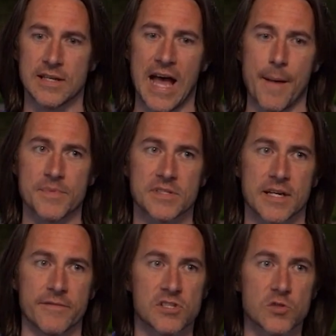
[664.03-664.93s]
gaps
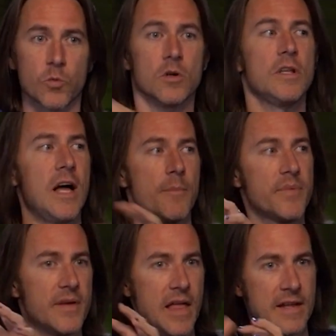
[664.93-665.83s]
kind of swirl up
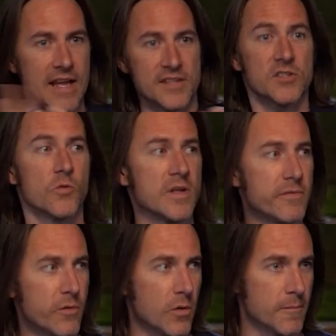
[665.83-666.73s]
and then it has to
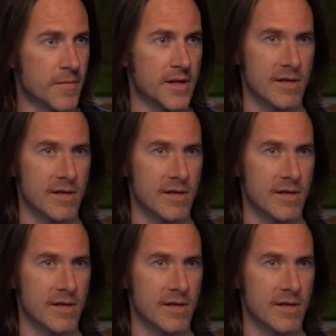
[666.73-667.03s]
reform.